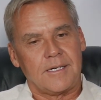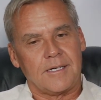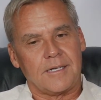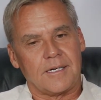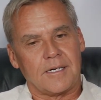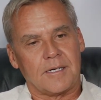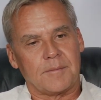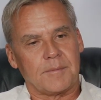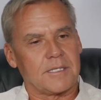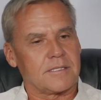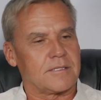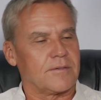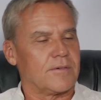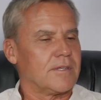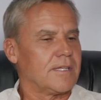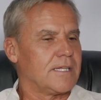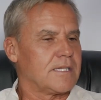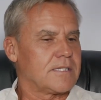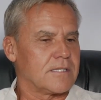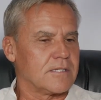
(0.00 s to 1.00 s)
As it
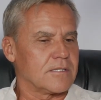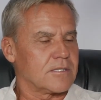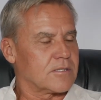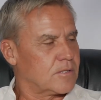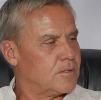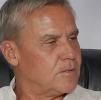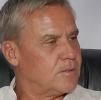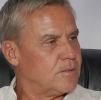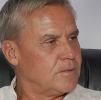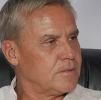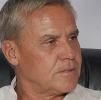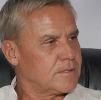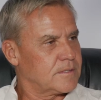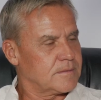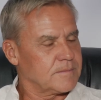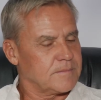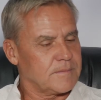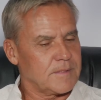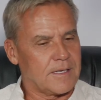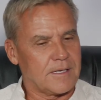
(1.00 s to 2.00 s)
relates to
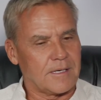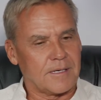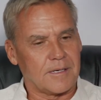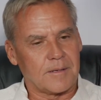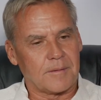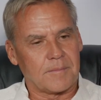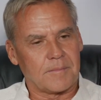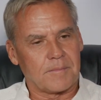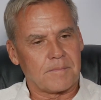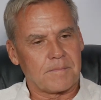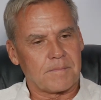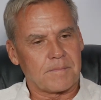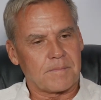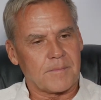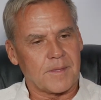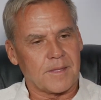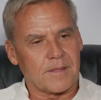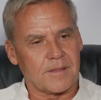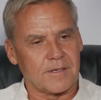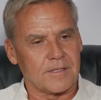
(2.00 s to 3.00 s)
schools,
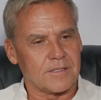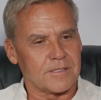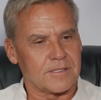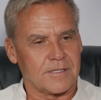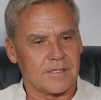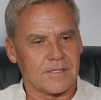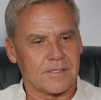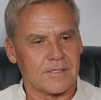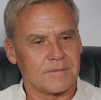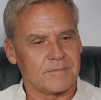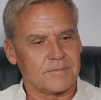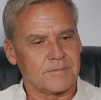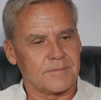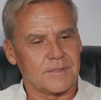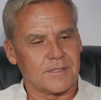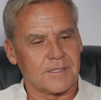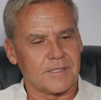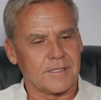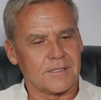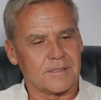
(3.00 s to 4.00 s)
there's the
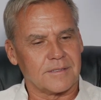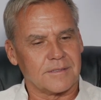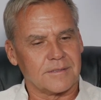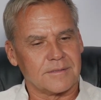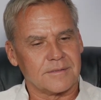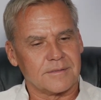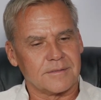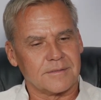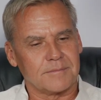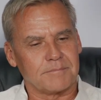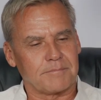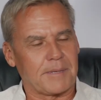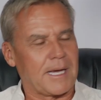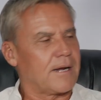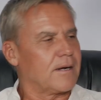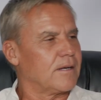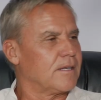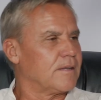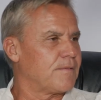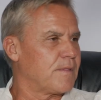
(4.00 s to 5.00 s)

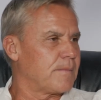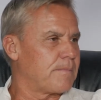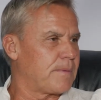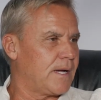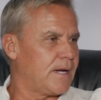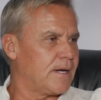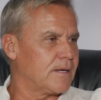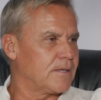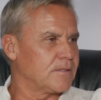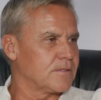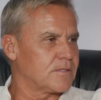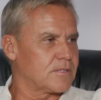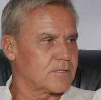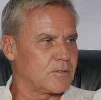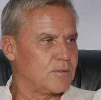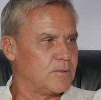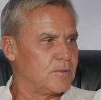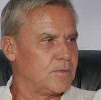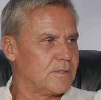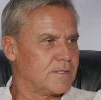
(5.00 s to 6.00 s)
Battle of the Paddles
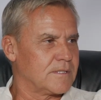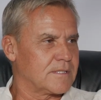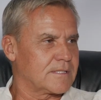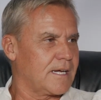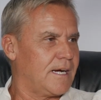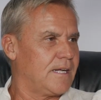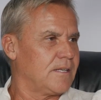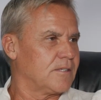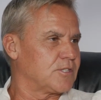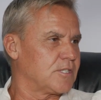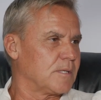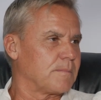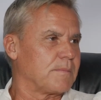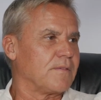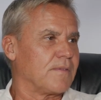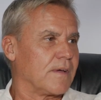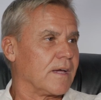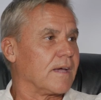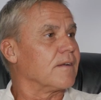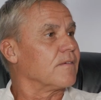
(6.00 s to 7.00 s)
School and Scholarship
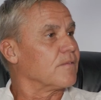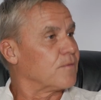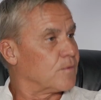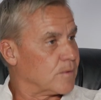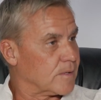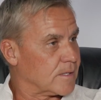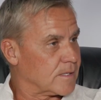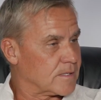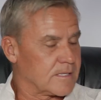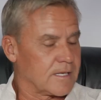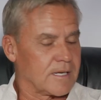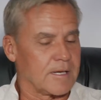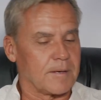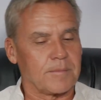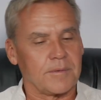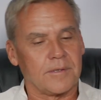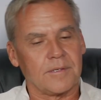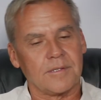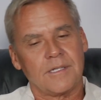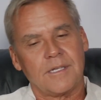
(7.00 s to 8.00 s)
event, for
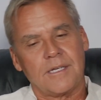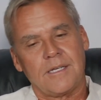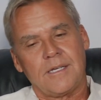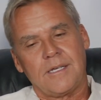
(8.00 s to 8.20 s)
example.